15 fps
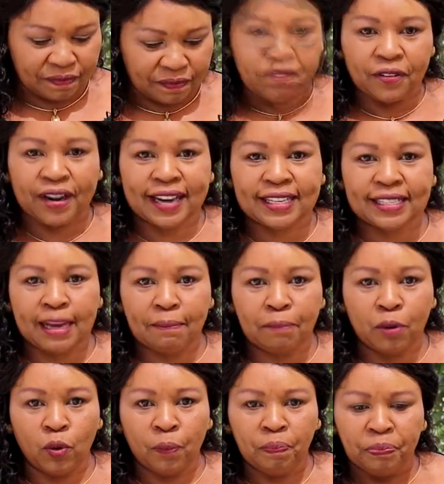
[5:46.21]
For
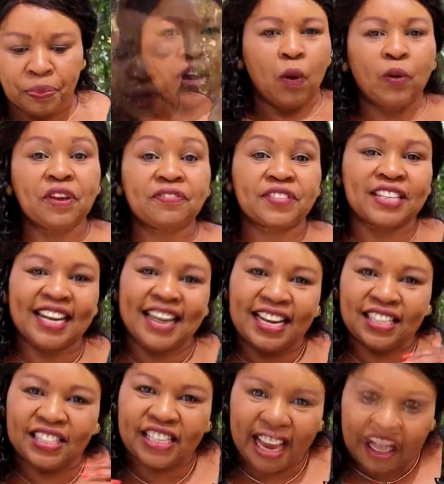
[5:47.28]
example, we've seen
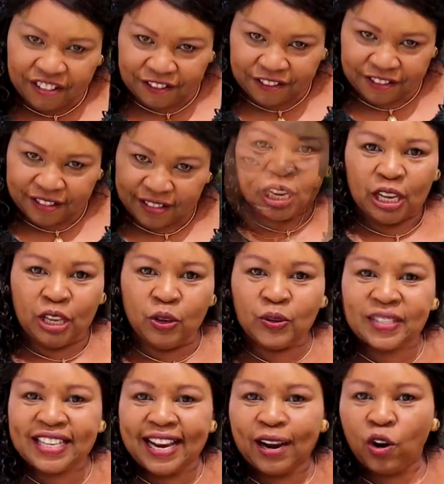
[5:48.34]
a chef
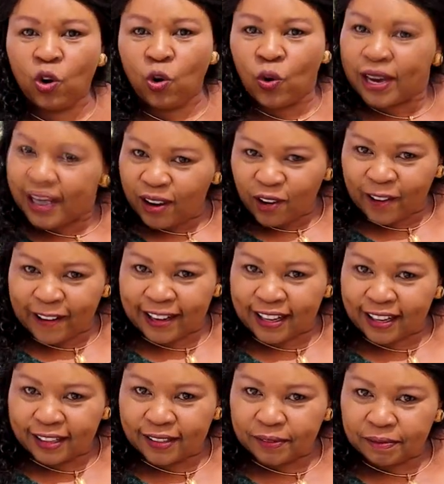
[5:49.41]
using cooking oil